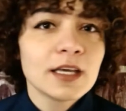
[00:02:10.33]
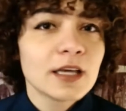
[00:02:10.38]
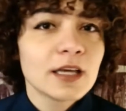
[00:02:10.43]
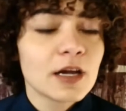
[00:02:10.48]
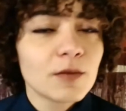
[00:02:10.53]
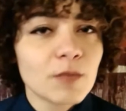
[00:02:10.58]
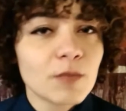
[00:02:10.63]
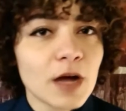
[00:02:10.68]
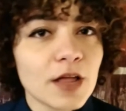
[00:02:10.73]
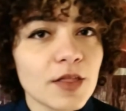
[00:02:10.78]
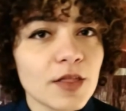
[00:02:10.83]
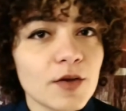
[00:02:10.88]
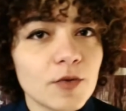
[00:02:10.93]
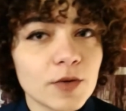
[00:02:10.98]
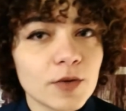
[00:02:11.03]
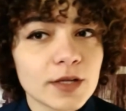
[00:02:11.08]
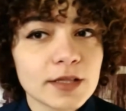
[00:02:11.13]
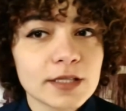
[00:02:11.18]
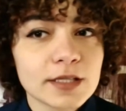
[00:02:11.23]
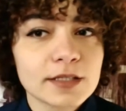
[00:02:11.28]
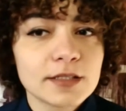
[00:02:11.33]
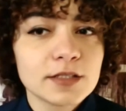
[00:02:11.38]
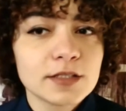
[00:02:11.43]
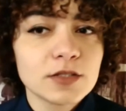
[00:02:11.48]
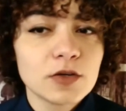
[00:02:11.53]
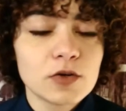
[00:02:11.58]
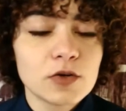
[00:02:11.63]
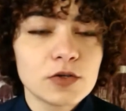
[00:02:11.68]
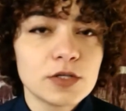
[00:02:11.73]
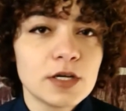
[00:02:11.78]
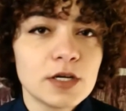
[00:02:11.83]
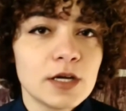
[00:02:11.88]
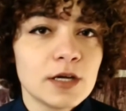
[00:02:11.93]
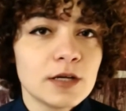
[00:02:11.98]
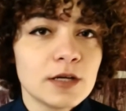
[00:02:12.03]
Her mother really did not